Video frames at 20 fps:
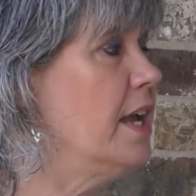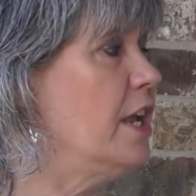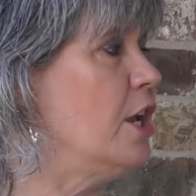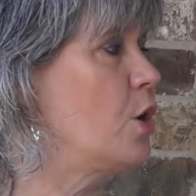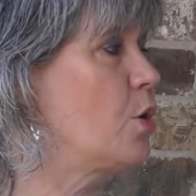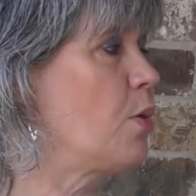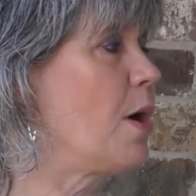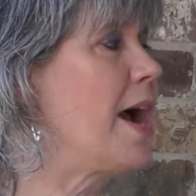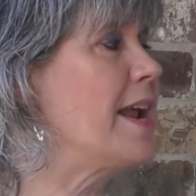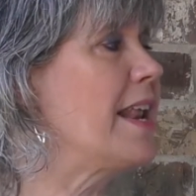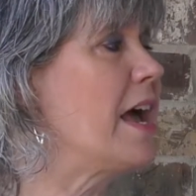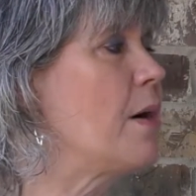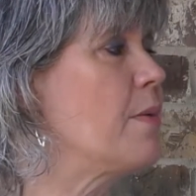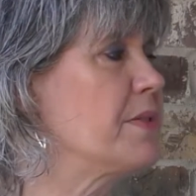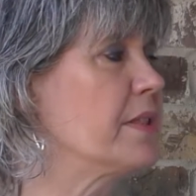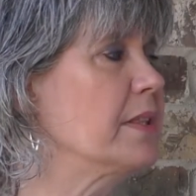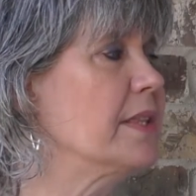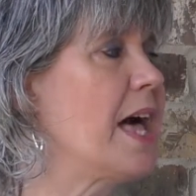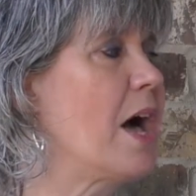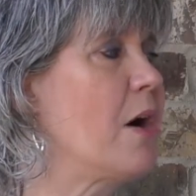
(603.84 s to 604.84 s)
he cried out
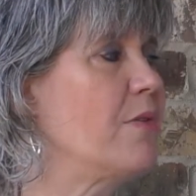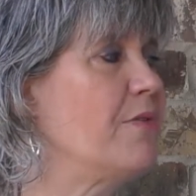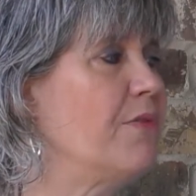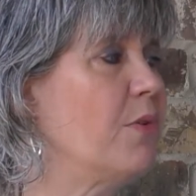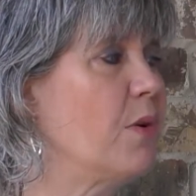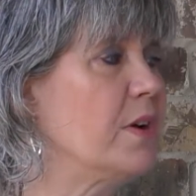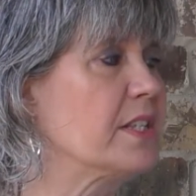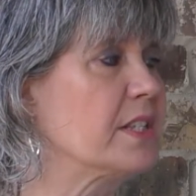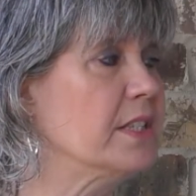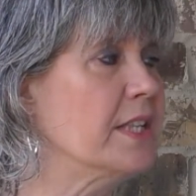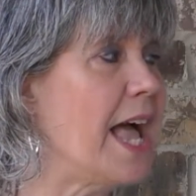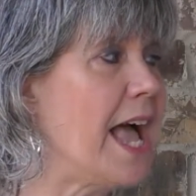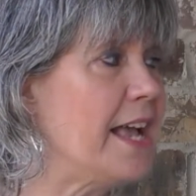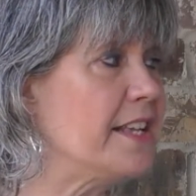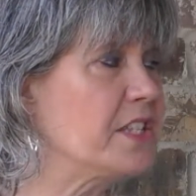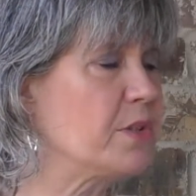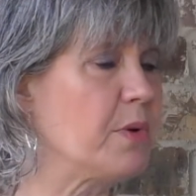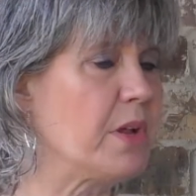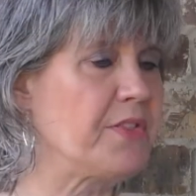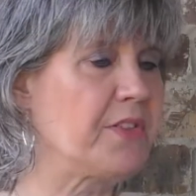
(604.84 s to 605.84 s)
with a loud voice,
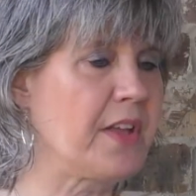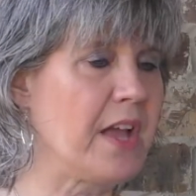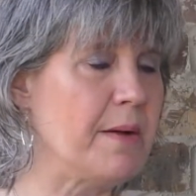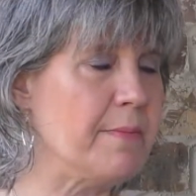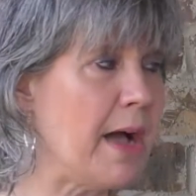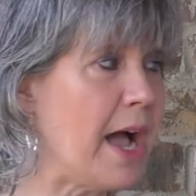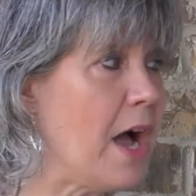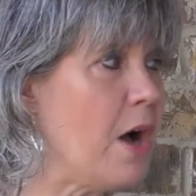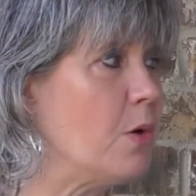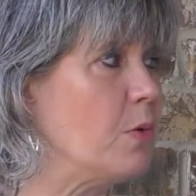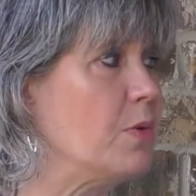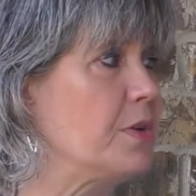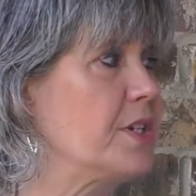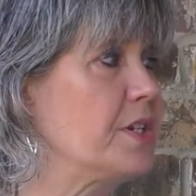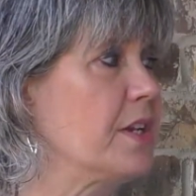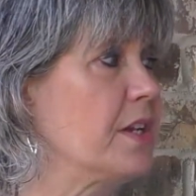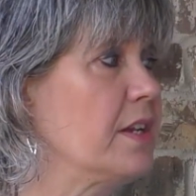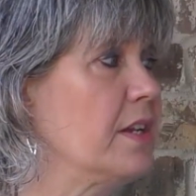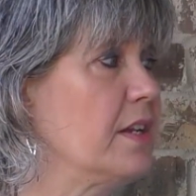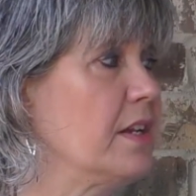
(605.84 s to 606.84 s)
Lazarus, come out!